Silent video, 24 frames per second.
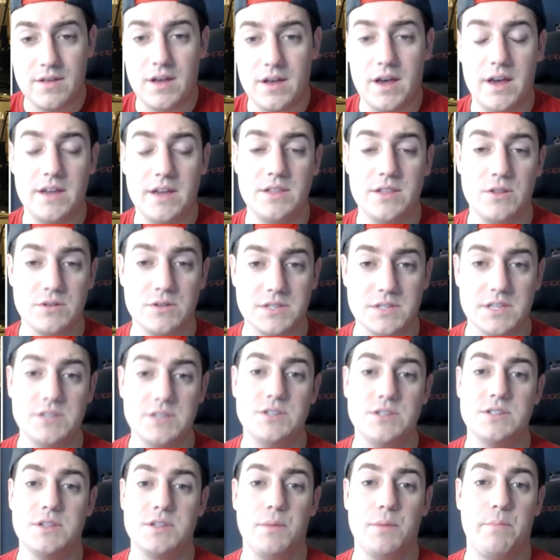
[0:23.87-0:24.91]
Uh, it looks like
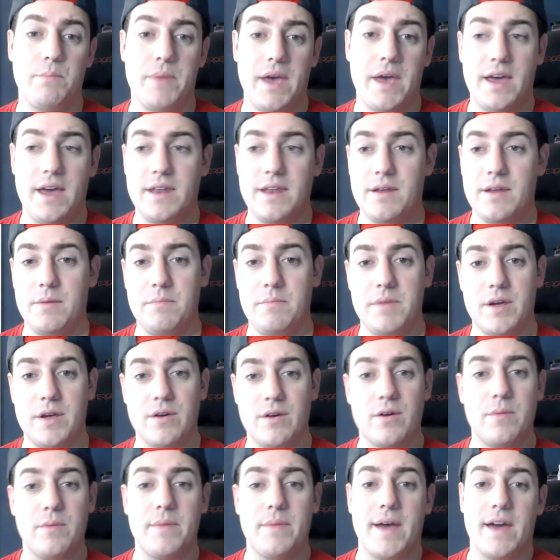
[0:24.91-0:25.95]
just a bed, a
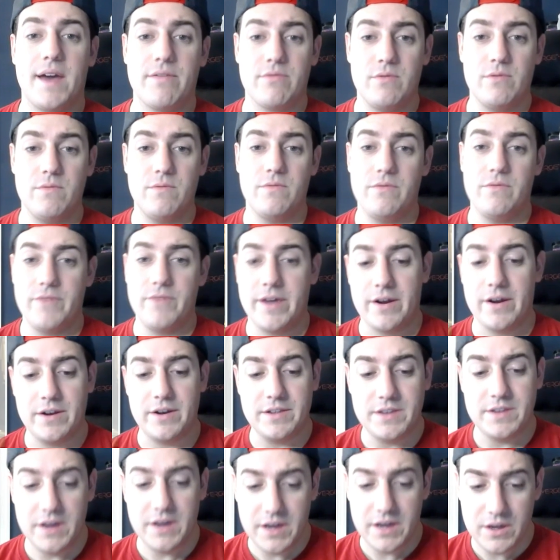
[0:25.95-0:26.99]
mirror, bathroom,
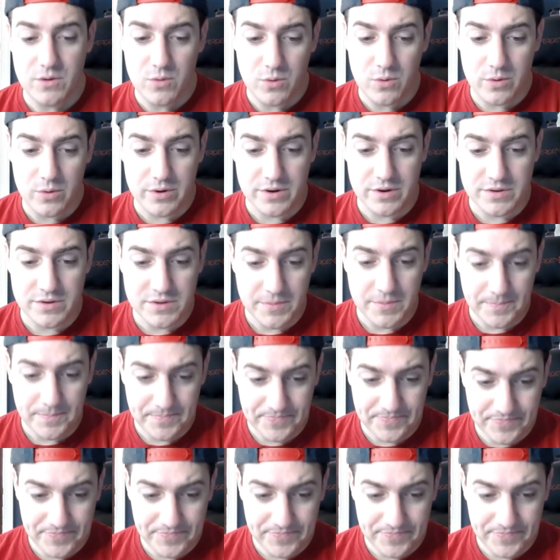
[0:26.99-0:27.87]
very tight quarters.